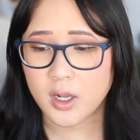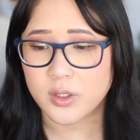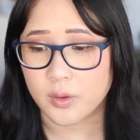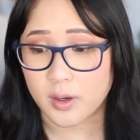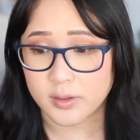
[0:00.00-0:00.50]

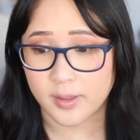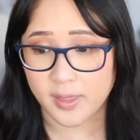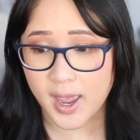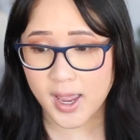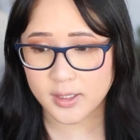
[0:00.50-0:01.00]
So there's
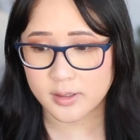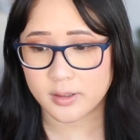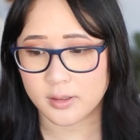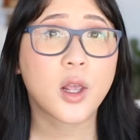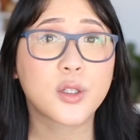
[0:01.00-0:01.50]

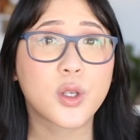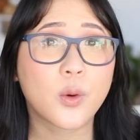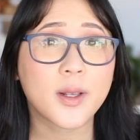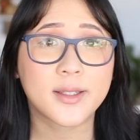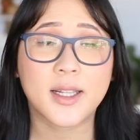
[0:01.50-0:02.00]
that.
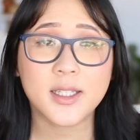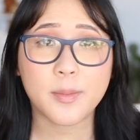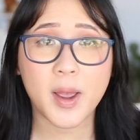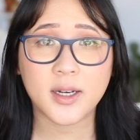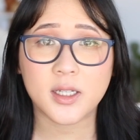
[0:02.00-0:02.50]
So since
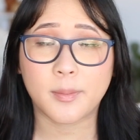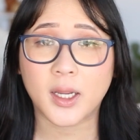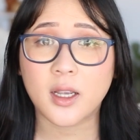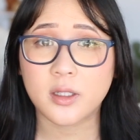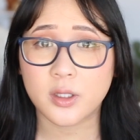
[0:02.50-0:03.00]
the
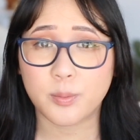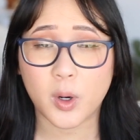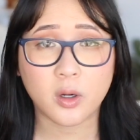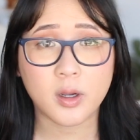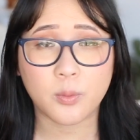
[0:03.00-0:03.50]
pandemic,
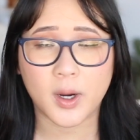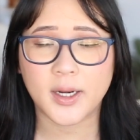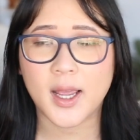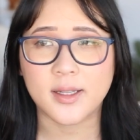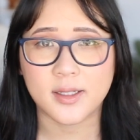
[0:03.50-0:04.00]
sparkle and
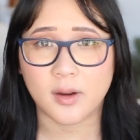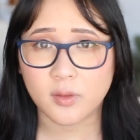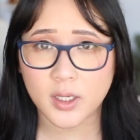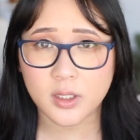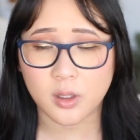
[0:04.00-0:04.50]
white has
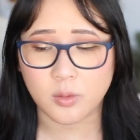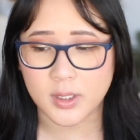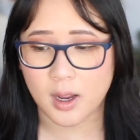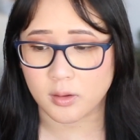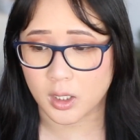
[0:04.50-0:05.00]
definitely slowed
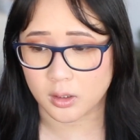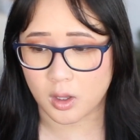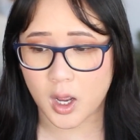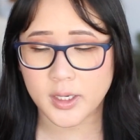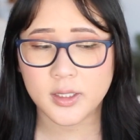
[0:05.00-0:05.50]
down a
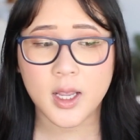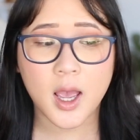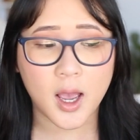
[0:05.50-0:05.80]
lot,